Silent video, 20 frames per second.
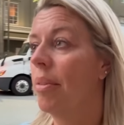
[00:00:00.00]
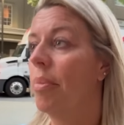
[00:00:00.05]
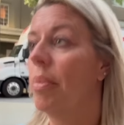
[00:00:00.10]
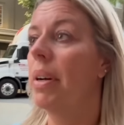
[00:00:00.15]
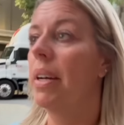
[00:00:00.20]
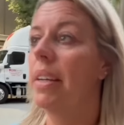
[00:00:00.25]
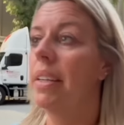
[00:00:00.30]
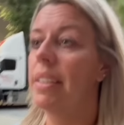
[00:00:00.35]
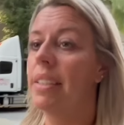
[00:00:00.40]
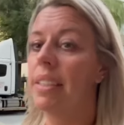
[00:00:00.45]

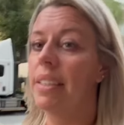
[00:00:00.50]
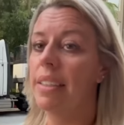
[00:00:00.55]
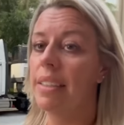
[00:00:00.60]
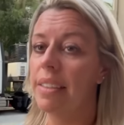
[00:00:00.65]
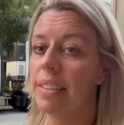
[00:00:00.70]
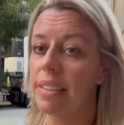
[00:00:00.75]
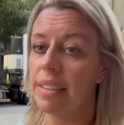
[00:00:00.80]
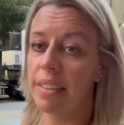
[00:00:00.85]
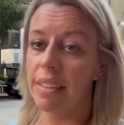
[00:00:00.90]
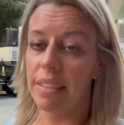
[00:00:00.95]
But
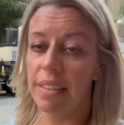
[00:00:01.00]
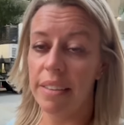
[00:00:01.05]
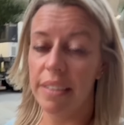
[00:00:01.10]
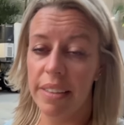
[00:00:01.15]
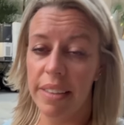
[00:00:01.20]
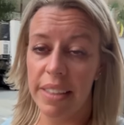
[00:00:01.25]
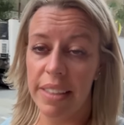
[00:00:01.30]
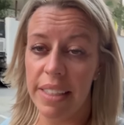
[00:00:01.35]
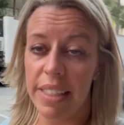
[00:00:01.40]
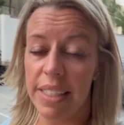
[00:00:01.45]
oh,
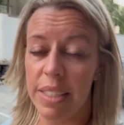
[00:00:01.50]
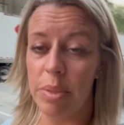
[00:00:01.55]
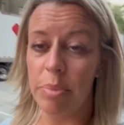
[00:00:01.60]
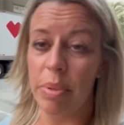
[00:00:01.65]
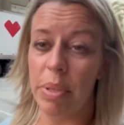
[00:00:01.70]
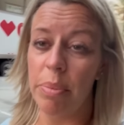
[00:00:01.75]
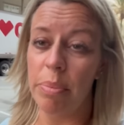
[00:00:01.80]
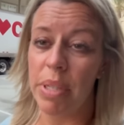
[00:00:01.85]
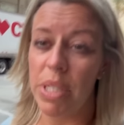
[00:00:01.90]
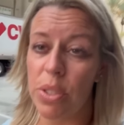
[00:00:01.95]
this has
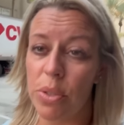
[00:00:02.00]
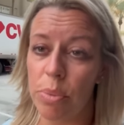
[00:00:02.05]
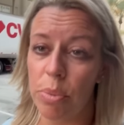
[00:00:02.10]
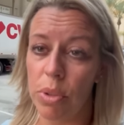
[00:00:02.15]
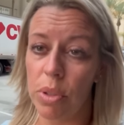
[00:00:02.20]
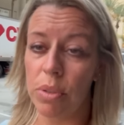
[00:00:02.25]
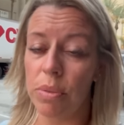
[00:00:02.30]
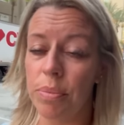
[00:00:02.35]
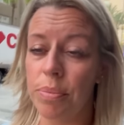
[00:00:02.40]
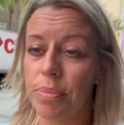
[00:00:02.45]
been miserable.